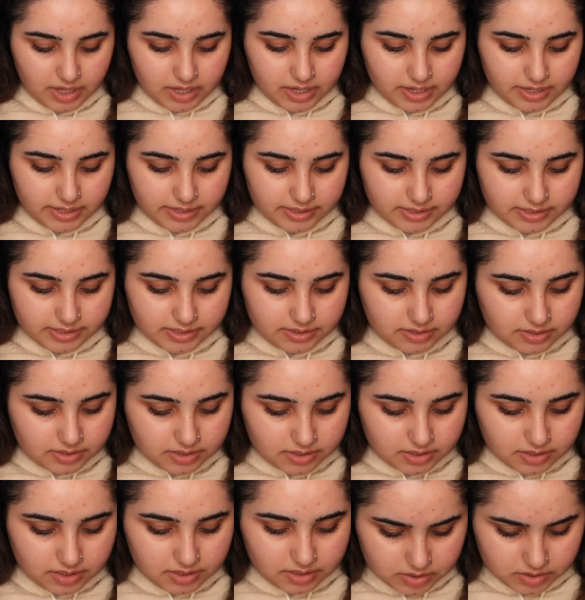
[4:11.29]

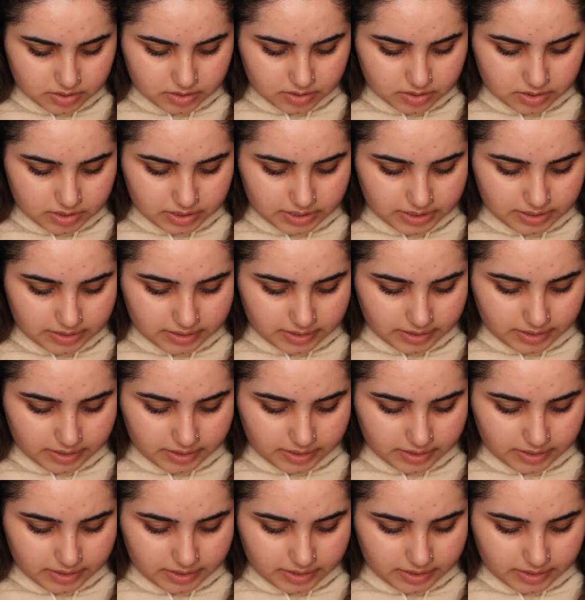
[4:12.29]
is the